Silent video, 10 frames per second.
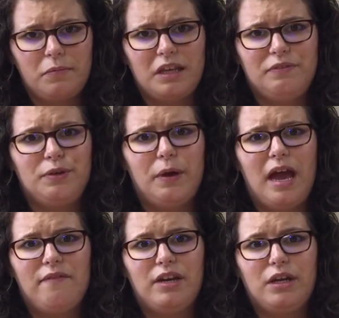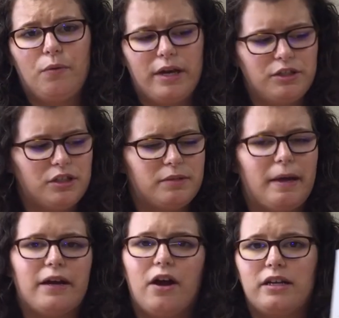If you have any questions,
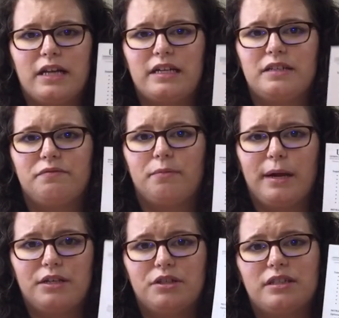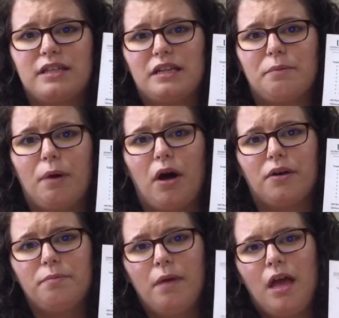my contact information is at the
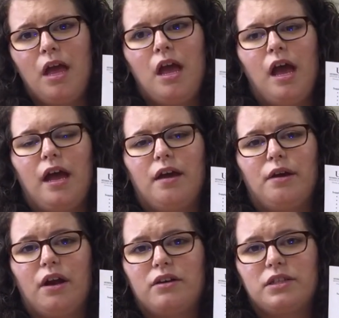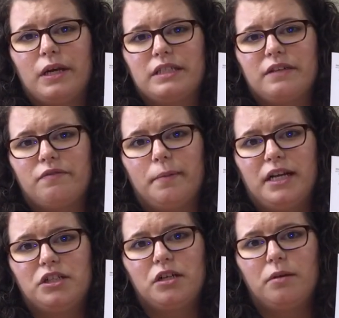bottom. It also has
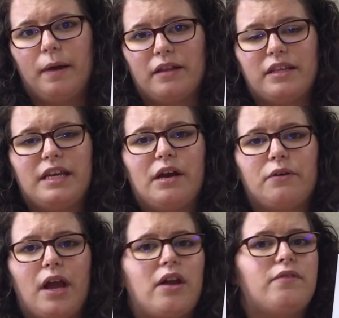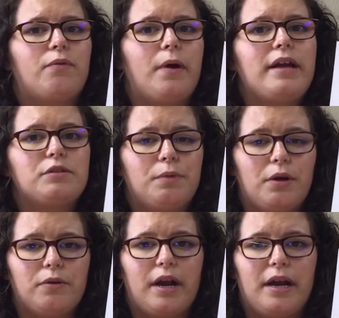information about the Yale County 4-H
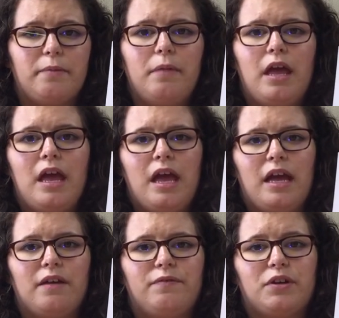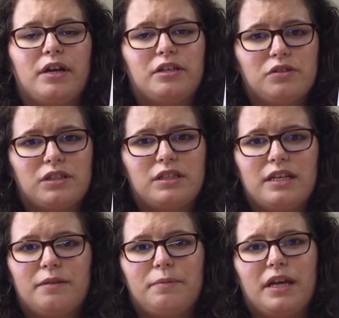program. If you're
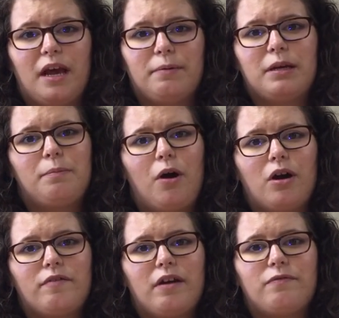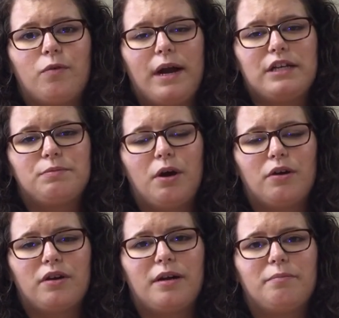interested in becoming a part of our 4-H
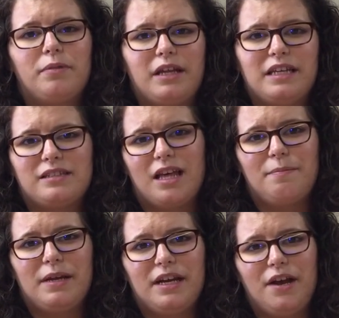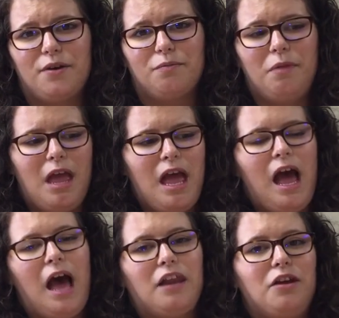program, please let me know.
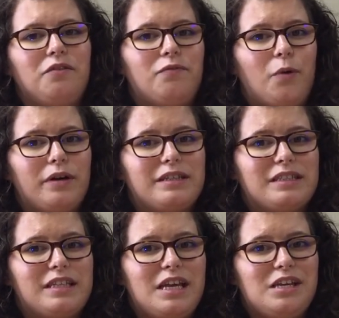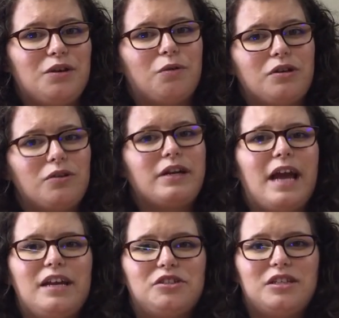I look forward to seeing your
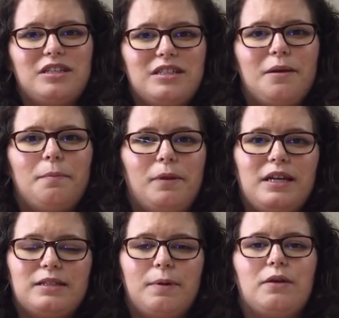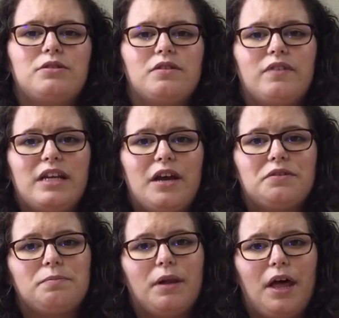creations. Please post your
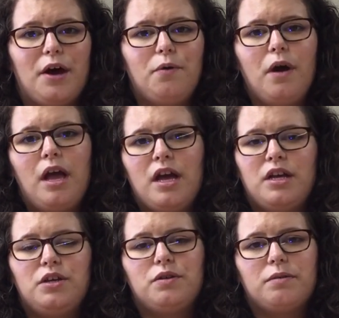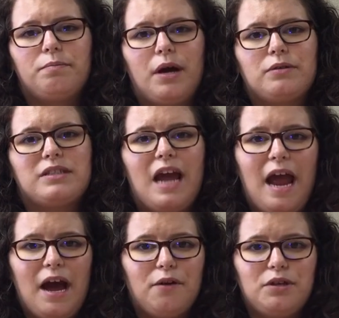videos below. You can post
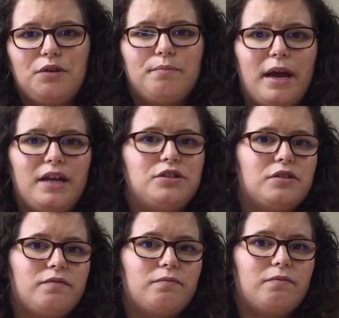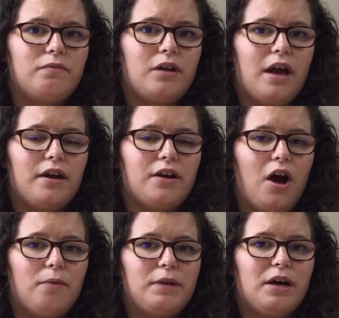how you made your
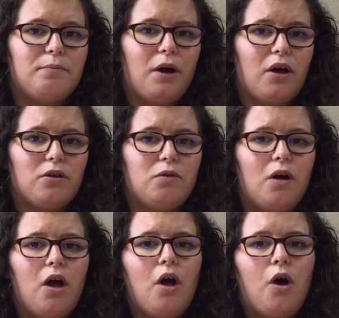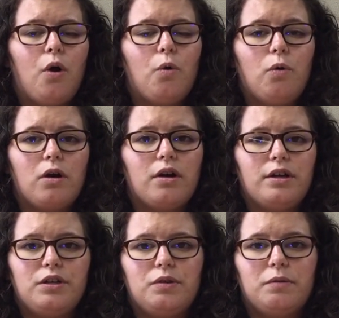calm down bottle,
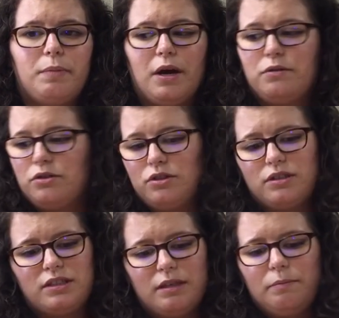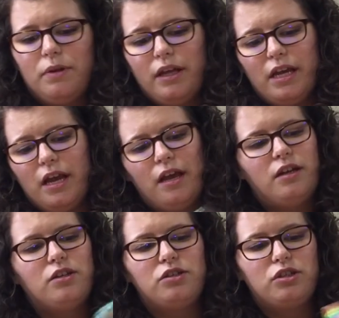or you could post just simply
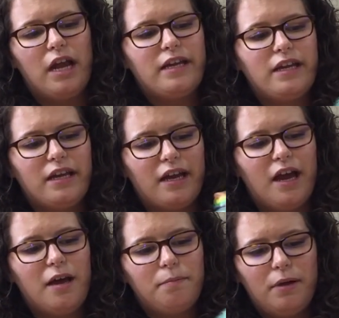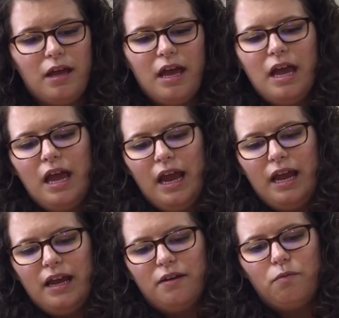shaking it up
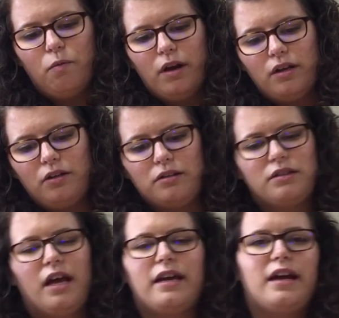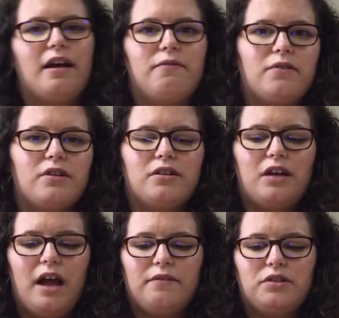and what it looks like
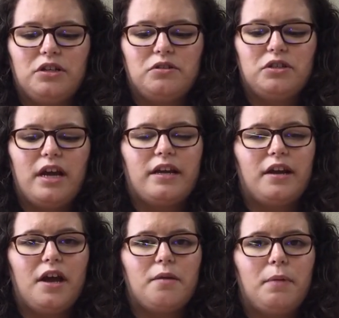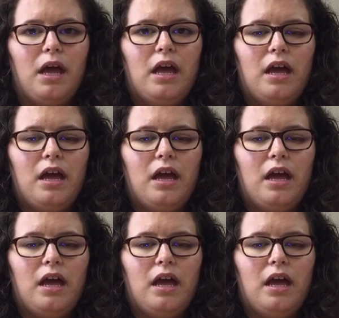after you shake it up.